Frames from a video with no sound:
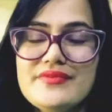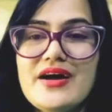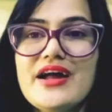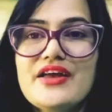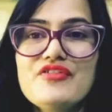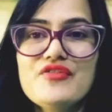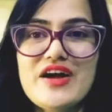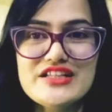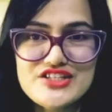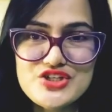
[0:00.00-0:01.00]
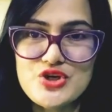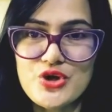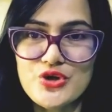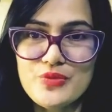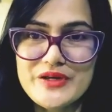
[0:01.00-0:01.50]
Hi everyone, this is
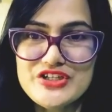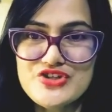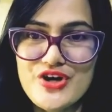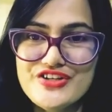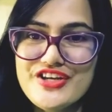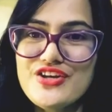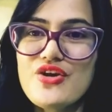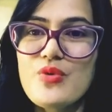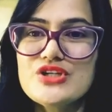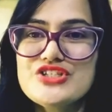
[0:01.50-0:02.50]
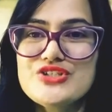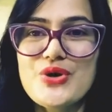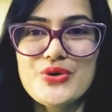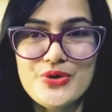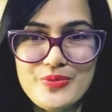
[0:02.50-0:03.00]
Dr. Rukmani Chaudhary and you're watching
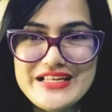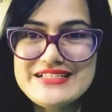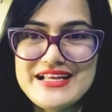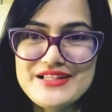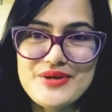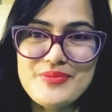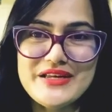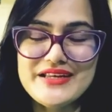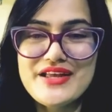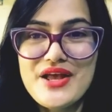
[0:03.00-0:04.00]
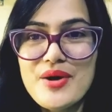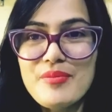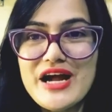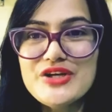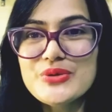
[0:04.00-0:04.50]
Dr. Rukmani's Health Update.
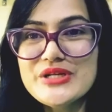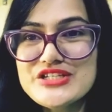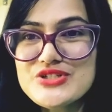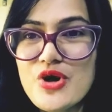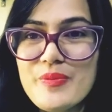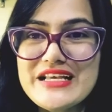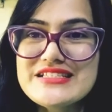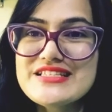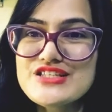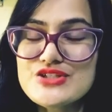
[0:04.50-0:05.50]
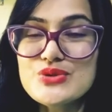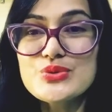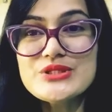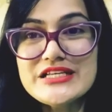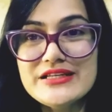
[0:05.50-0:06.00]
My today's topic is
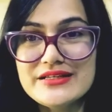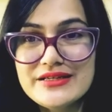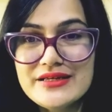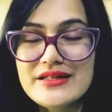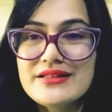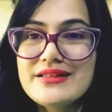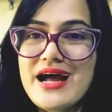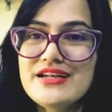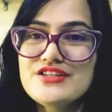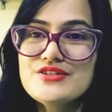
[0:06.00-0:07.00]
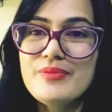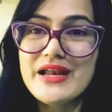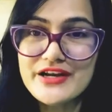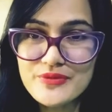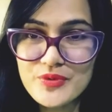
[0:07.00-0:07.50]
Cystocele, that is
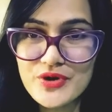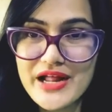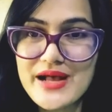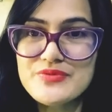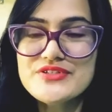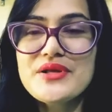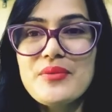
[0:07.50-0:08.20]
bladder prolapse,